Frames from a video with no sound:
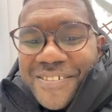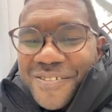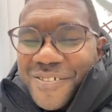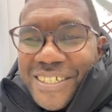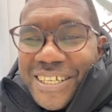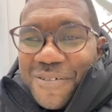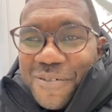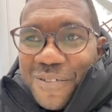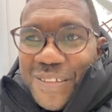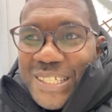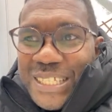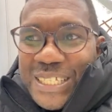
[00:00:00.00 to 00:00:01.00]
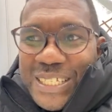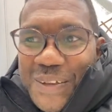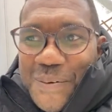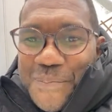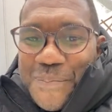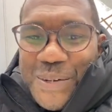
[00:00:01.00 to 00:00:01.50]
because I'm
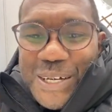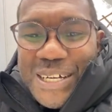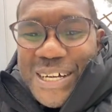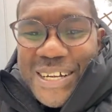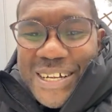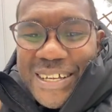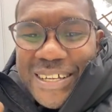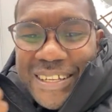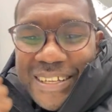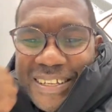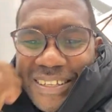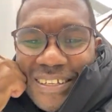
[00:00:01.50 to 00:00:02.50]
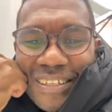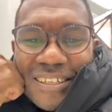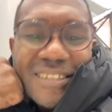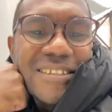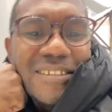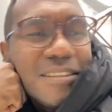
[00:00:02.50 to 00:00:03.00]
super
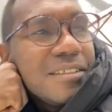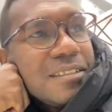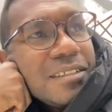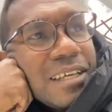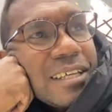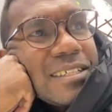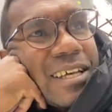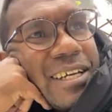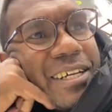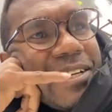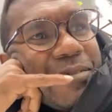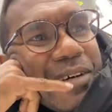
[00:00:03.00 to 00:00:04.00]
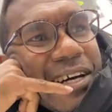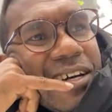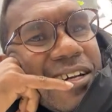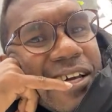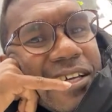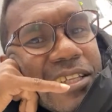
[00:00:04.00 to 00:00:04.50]
excited
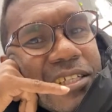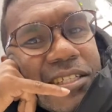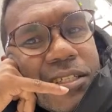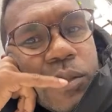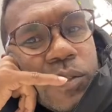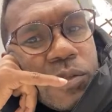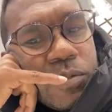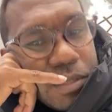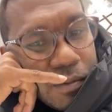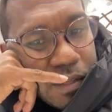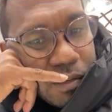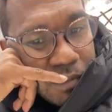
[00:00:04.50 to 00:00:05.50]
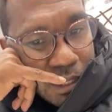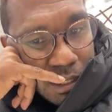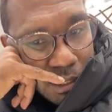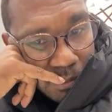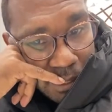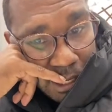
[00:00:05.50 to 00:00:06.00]
about. Like that's one of the
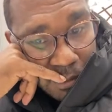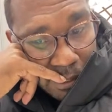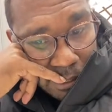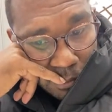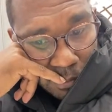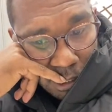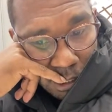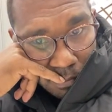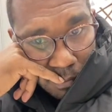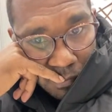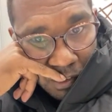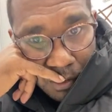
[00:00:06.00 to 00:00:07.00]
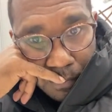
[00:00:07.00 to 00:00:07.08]
reasons why I went to watch that movie.